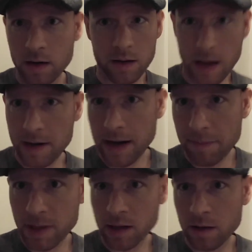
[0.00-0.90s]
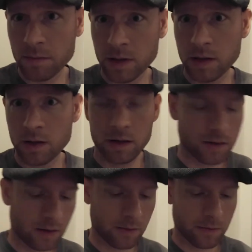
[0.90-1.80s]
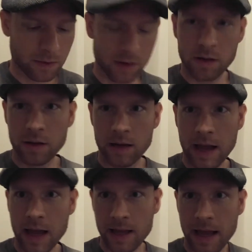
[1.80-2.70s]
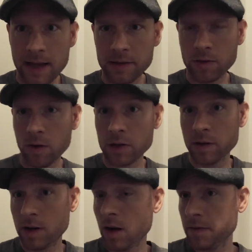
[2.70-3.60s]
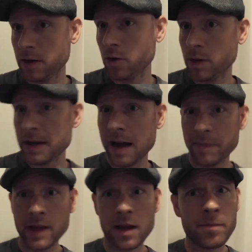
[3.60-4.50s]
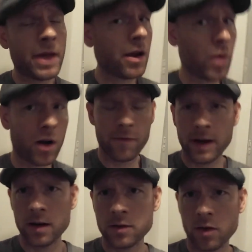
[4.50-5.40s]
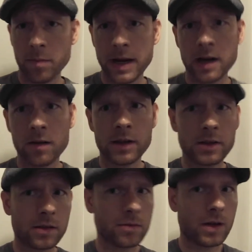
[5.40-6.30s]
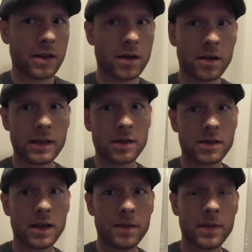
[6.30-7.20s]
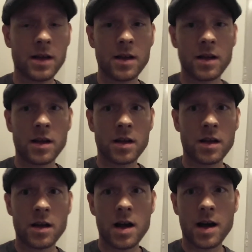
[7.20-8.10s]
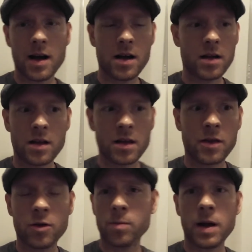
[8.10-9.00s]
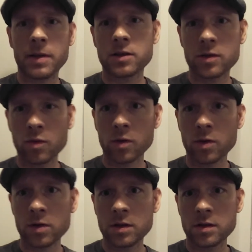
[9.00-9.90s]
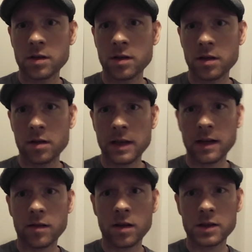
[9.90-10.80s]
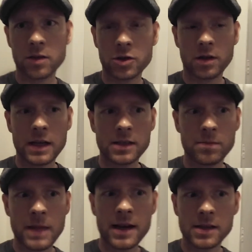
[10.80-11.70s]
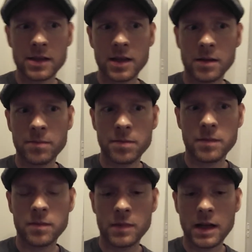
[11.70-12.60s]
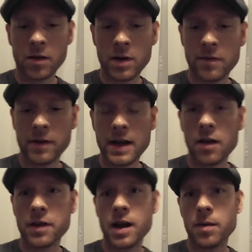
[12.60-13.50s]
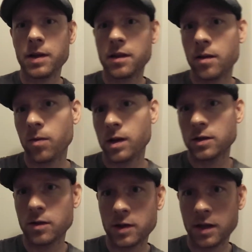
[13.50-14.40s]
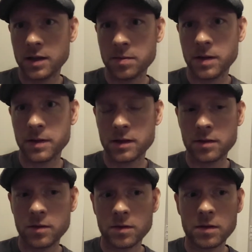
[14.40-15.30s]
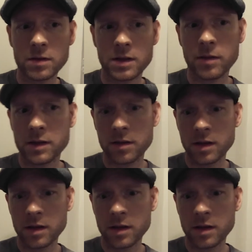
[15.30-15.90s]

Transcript: not adopting them. They hate gays who also often do adopt them, pay welfare to all parents, whether it's um, through public schools. They call it socialized medicine. They don't want free healthcare, but they want socialized public schools. They want